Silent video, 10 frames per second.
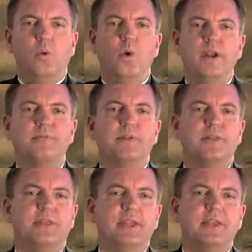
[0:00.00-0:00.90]
One of the
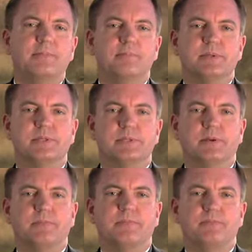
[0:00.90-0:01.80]
themes
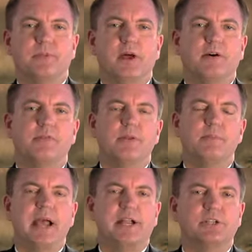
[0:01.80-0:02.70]
of the
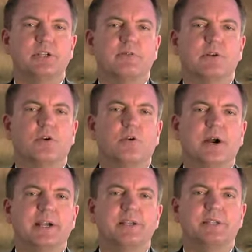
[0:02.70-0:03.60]
Passion of the
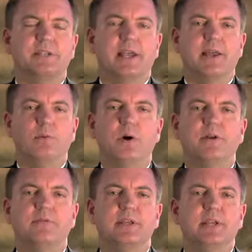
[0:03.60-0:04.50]
Christ and one
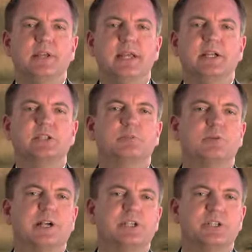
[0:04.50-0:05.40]
of the
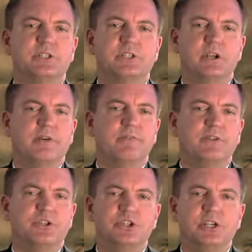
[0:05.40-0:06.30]
expressions of
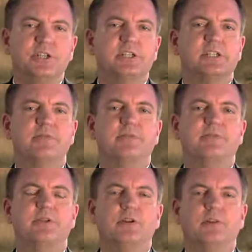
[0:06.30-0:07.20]
the genius of the
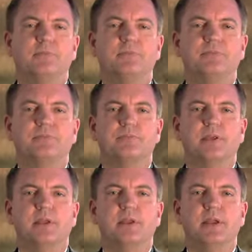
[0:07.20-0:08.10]
film
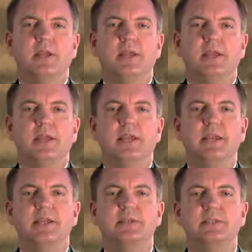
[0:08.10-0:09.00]

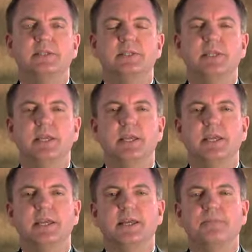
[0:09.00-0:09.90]
is
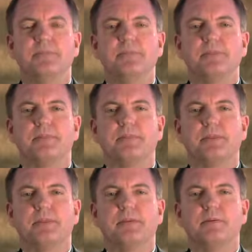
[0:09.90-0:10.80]
the
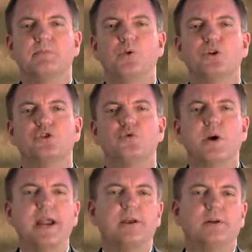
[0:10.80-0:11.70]

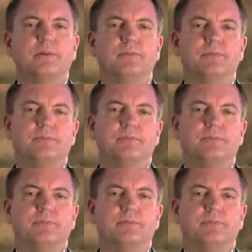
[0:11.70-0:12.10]
portrayal